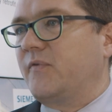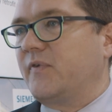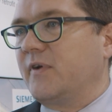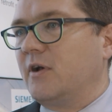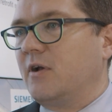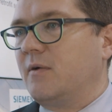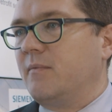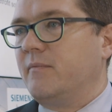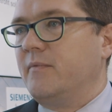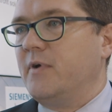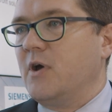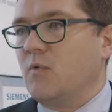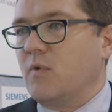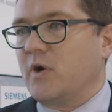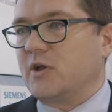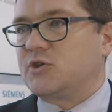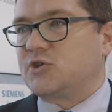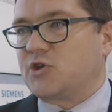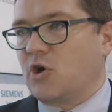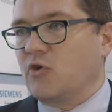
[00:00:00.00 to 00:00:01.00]
film
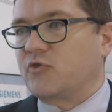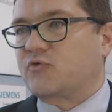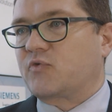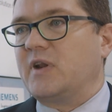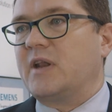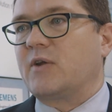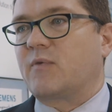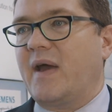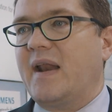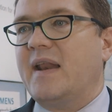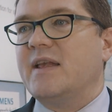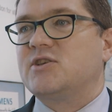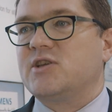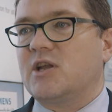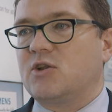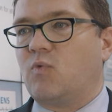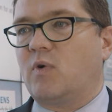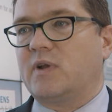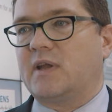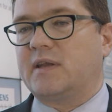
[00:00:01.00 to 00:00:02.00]
where it shows really
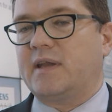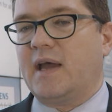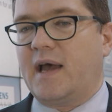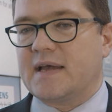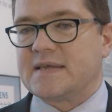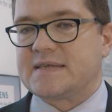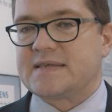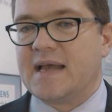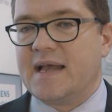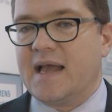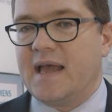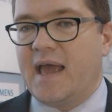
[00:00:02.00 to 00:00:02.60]
Radiogen what it does.